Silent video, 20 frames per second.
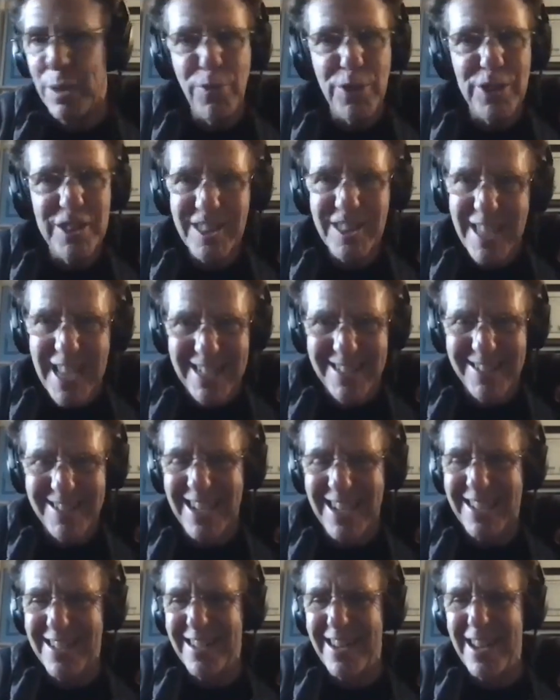sets.
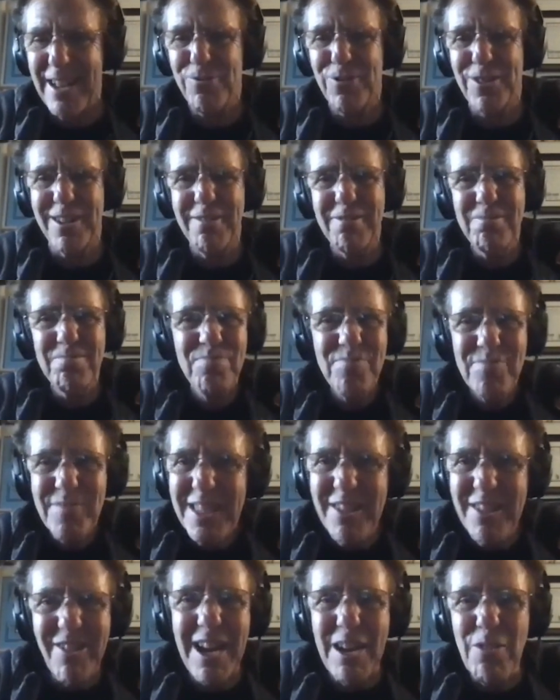I didn't have to,
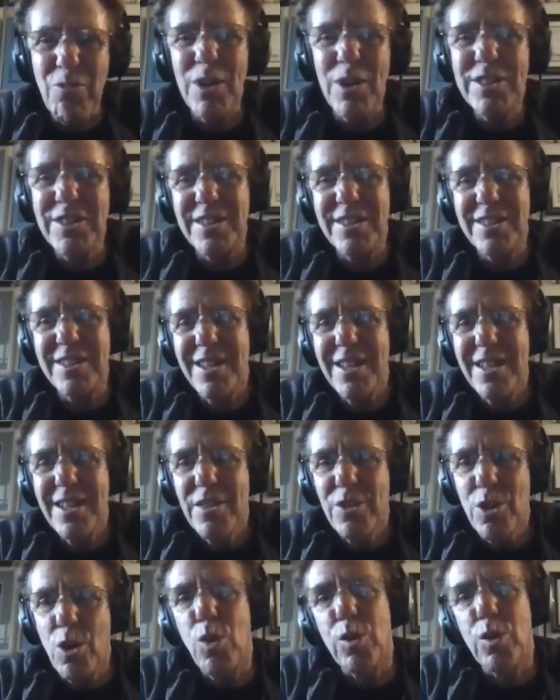you know, I wasn't
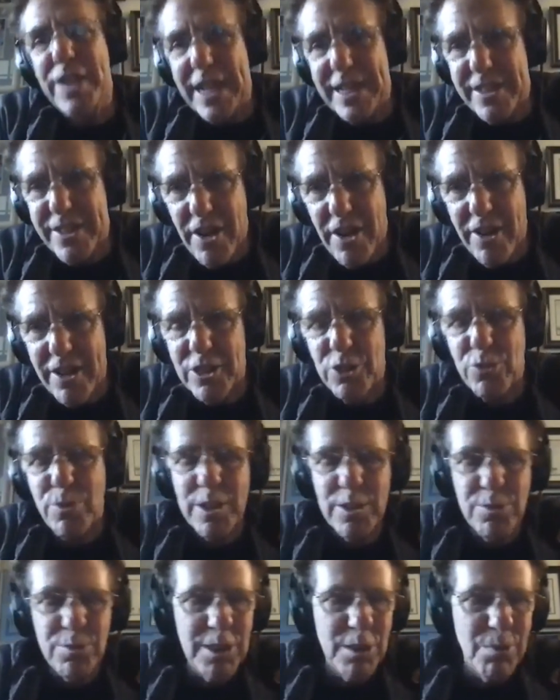the whole nine yards.
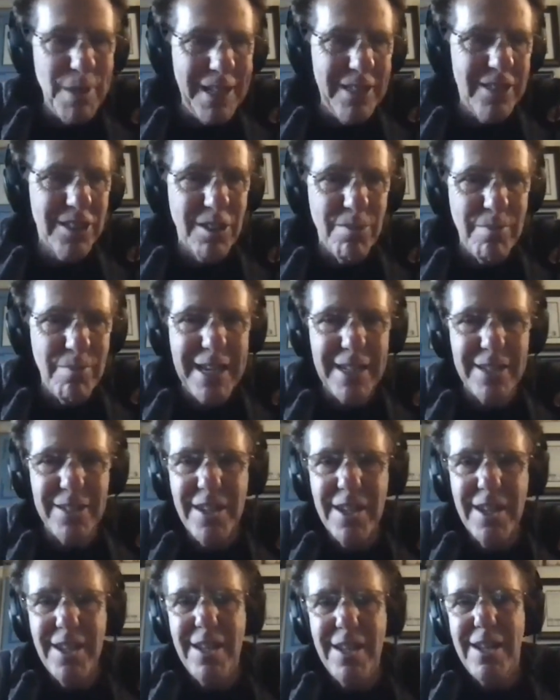Whereas with Space Command,
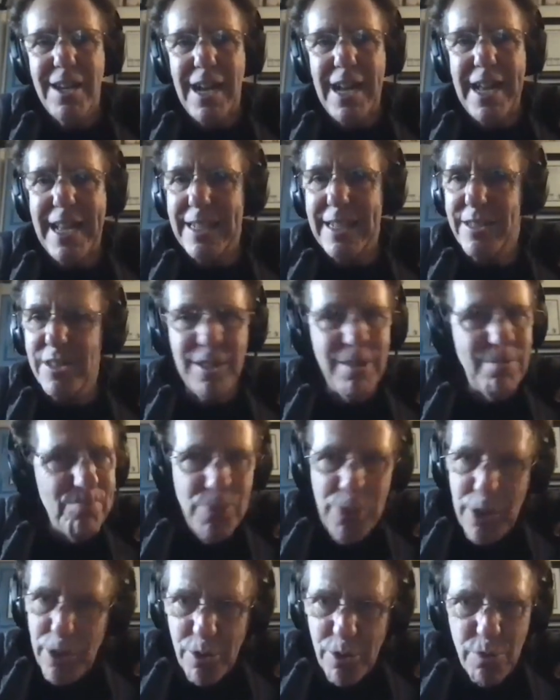I had to,
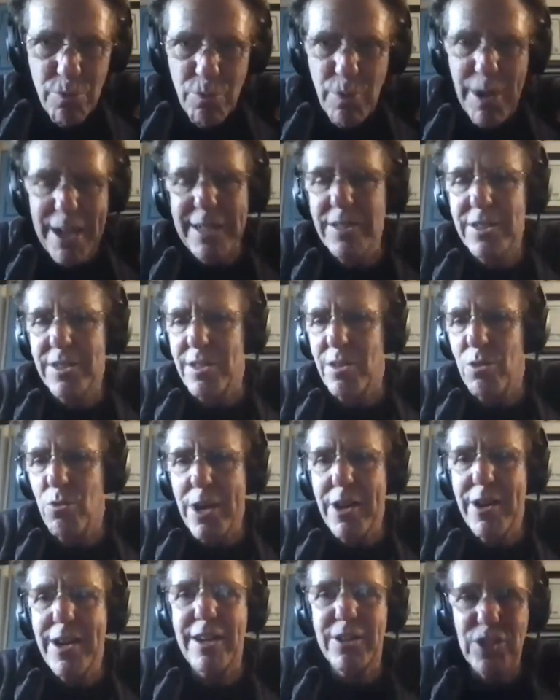you know, rent a
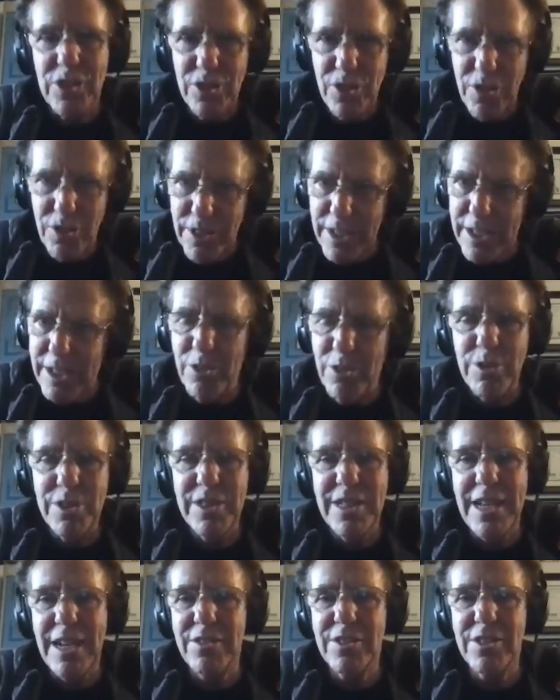warehouse, turn it into a
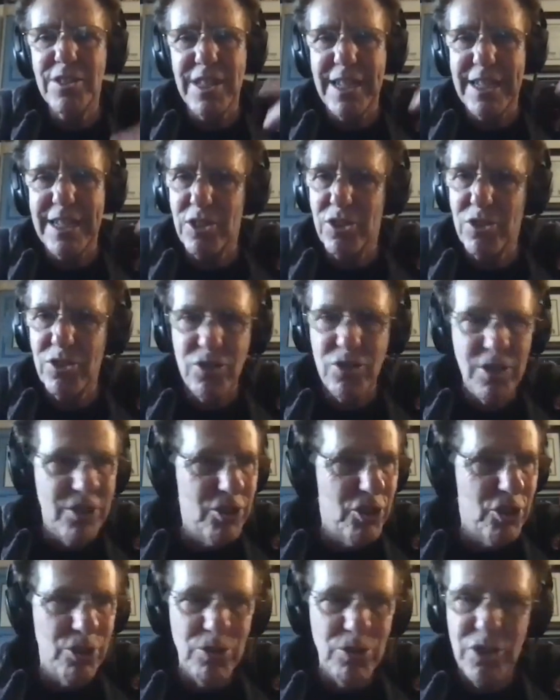soundstage,
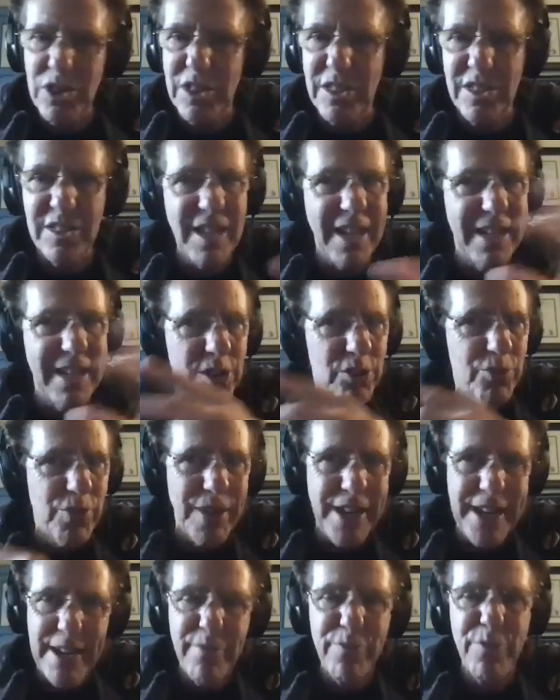choose the designs
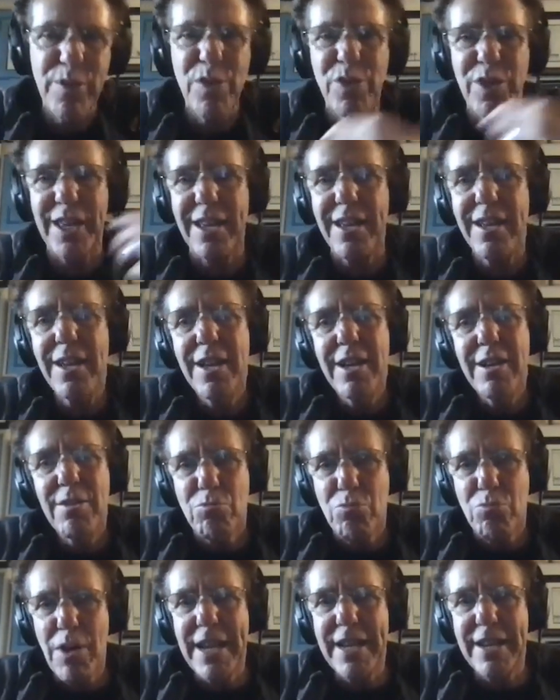for everything,
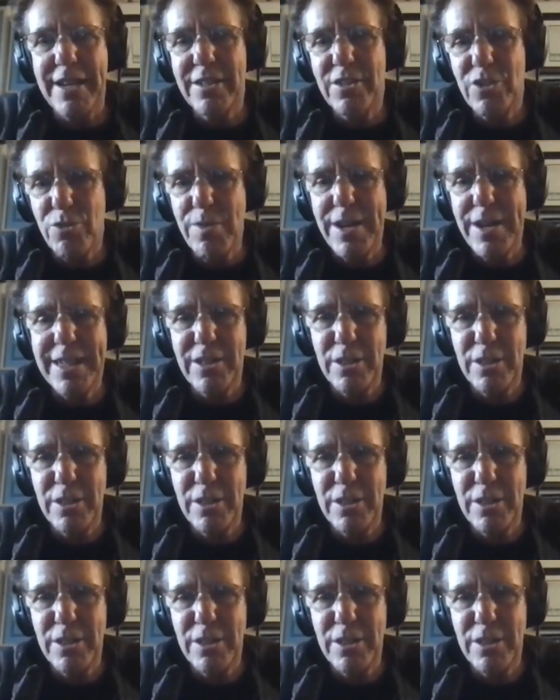write it, direct it,